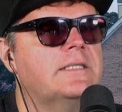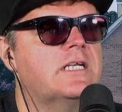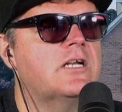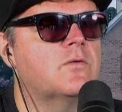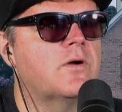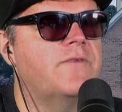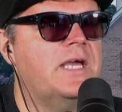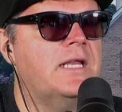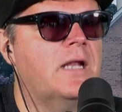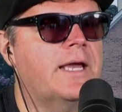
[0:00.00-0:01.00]
Is it in a
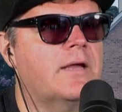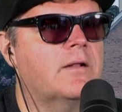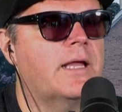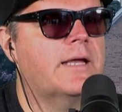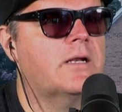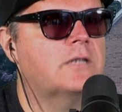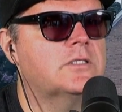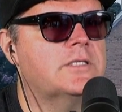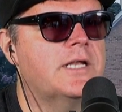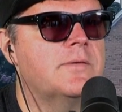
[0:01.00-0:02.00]
ravine like
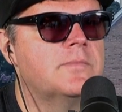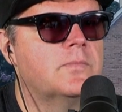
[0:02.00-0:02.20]
Dodger Stadium?